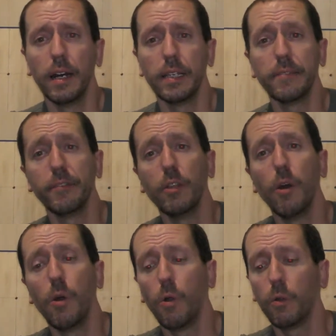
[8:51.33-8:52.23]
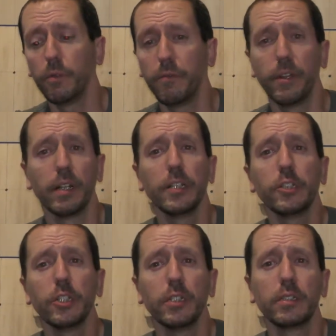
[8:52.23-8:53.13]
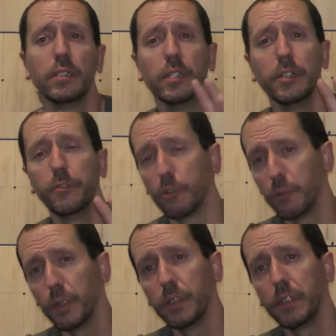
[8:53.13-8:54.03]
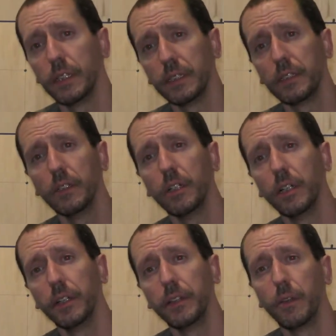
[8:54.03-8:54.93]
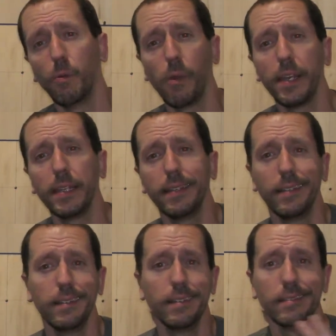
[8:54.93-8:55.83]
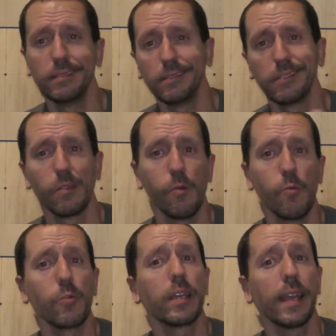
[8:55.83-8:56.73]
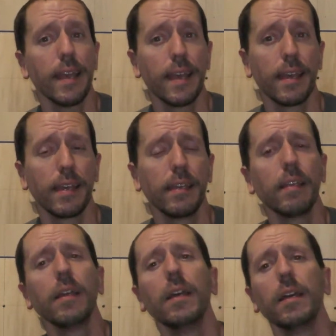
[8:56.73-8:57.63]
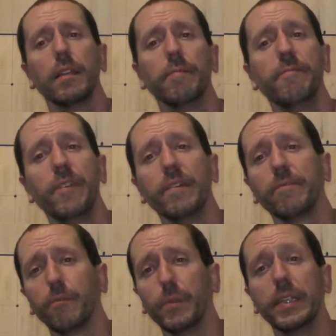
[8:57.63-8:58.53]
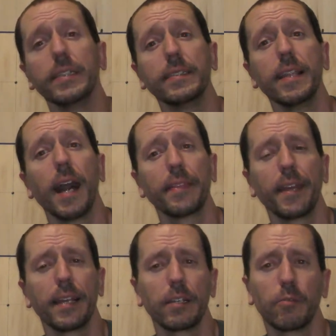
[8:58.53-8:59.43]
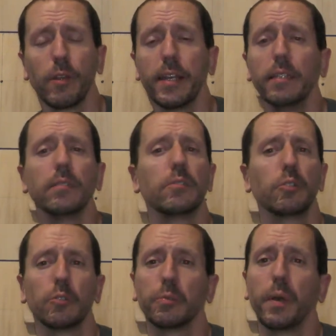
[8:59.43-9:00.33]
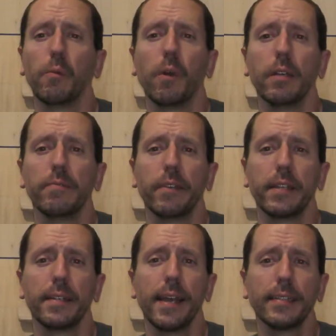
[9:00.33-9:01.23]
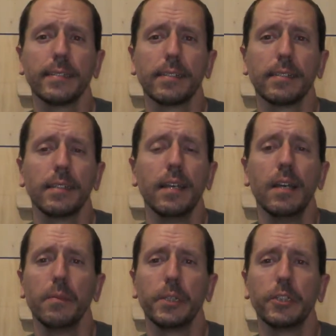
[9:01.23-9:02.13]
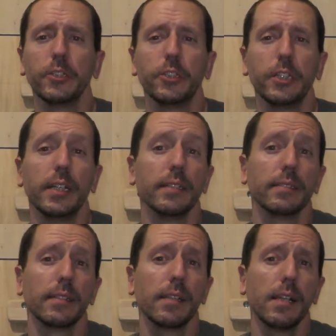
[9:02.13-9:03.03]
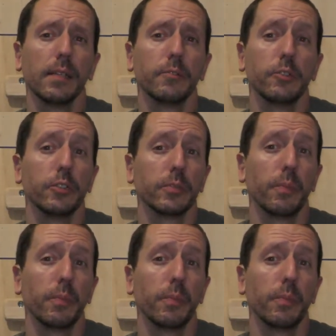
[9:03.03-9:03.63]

even though ventilation is good, durability is good, the weight is okay, the fit for me is not that great. It serves my wife fantastically because she doesn't climb, she just